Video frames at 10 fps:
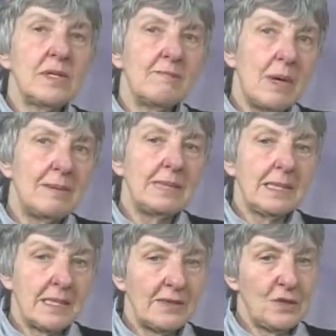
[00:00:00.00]
of
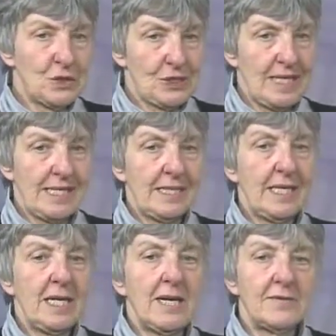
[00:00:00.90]
public
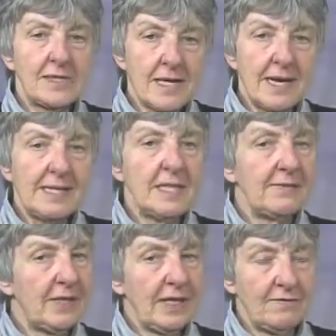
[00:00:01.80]
understanding of
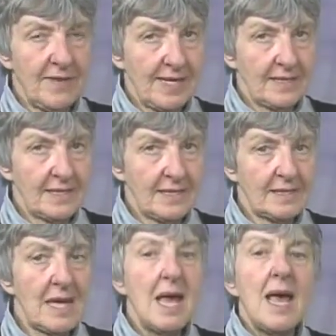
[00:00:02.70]
scientific advances